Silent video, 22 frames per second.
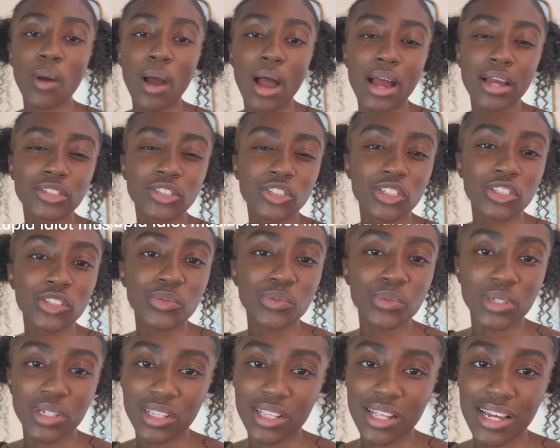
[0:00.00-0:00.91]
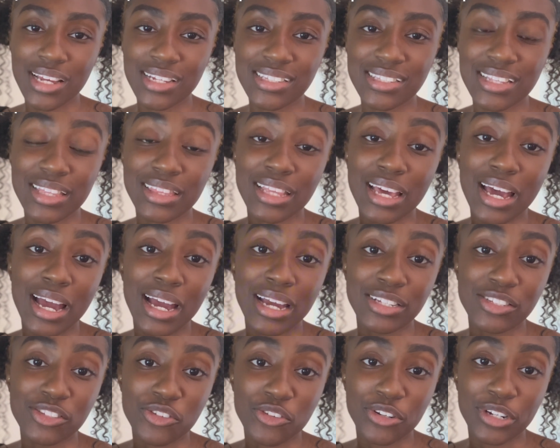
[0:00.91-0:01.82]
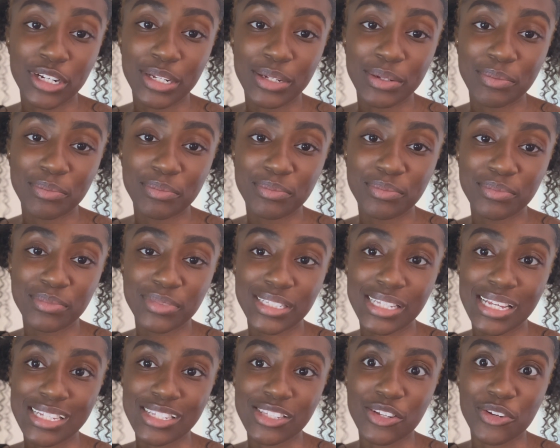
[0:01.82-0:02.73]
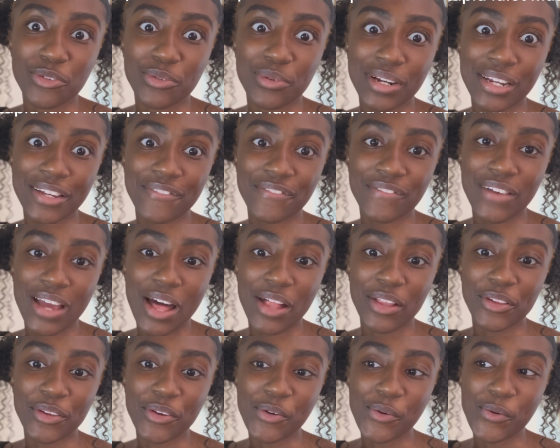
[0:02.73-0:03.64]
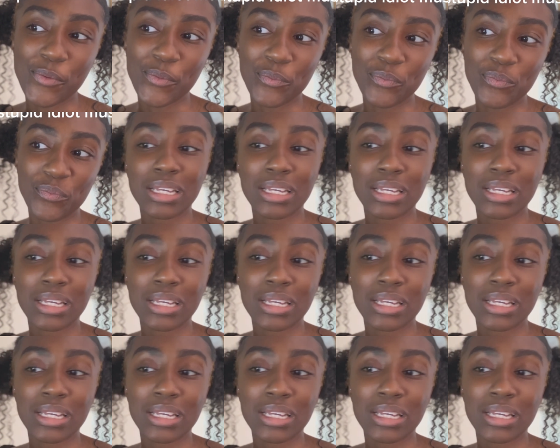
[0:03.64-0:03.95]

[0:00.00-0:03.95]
I just realized that the ice cream says great value.